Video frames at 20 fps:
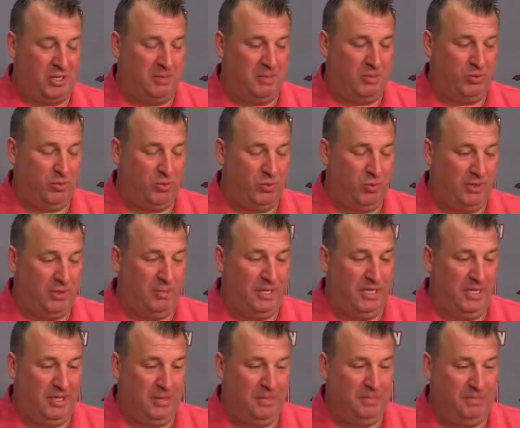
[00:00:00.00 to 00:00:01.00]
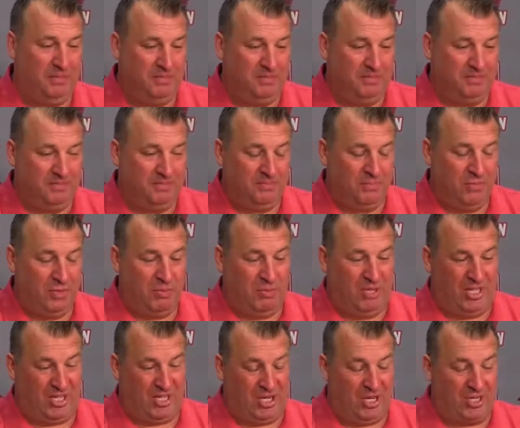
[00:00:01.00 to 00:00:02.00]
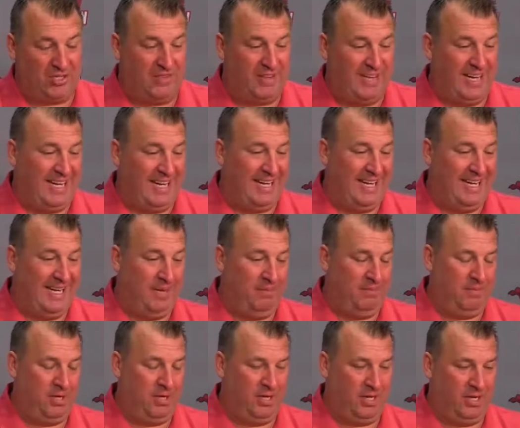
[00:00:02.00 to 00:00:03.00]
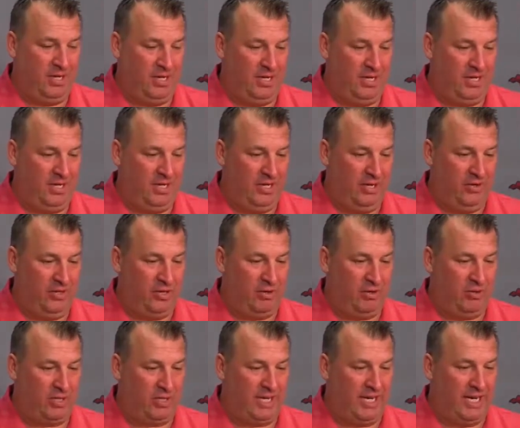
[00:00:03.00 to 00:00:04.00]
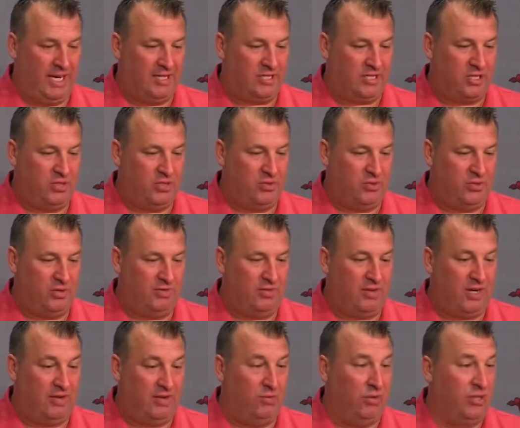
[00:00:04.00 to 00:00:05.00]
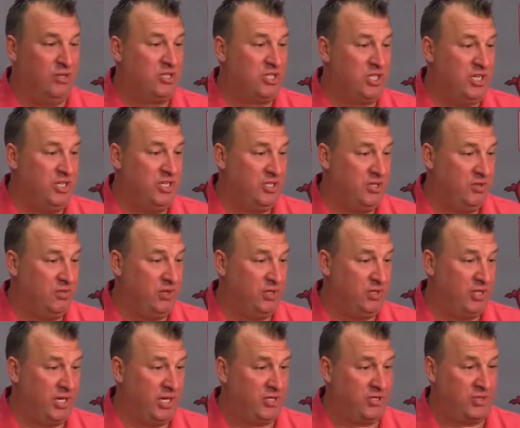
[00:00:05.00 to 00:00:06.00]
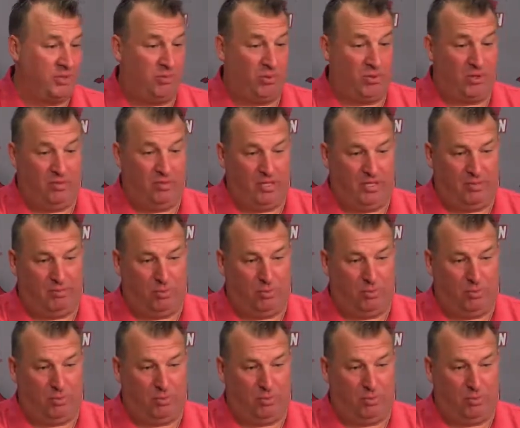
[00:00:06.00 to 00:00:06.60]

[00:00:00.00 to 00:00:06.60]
I remember when we beat them because of that game, you know, they were cast into a 5-win season, which actually put them in the